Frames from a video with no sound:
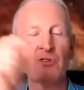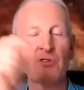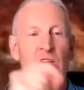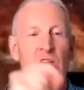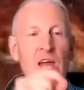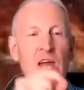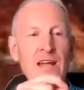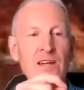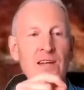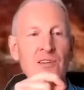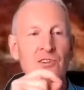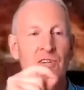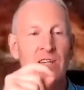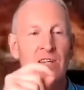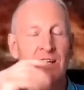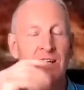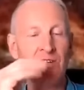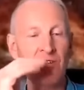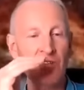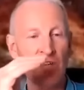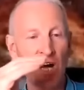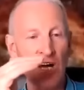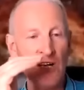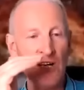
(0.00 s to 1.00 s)
change that
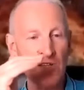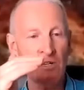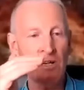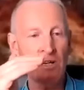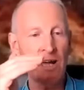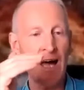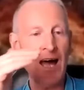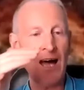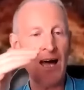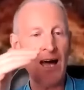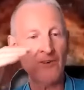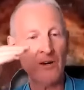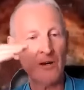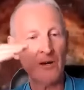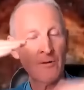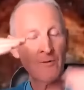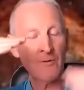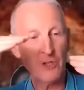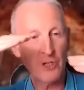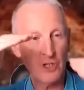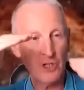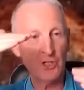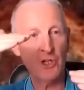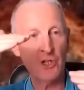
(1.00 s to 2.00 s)
it doesn't have a
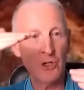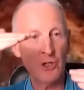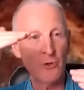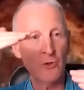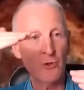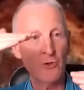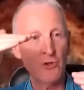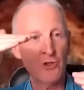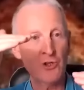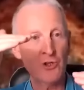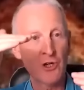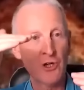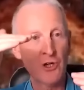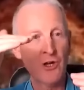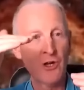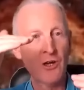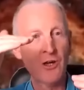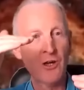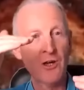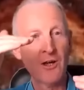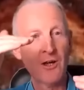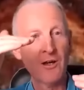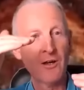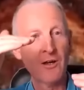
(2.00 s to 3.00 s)
huge,
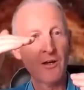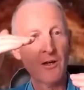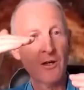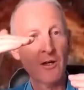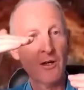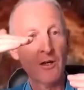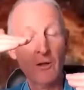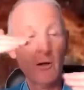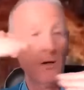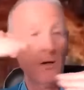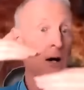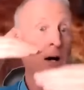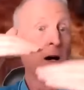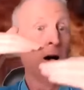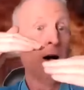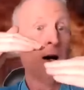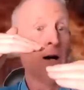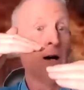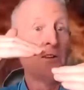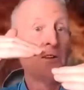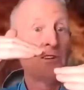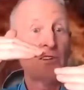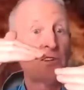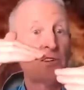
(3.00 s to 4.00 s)

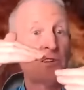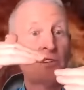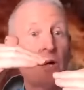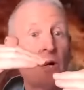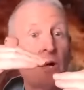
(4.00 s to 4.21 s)
oh, this is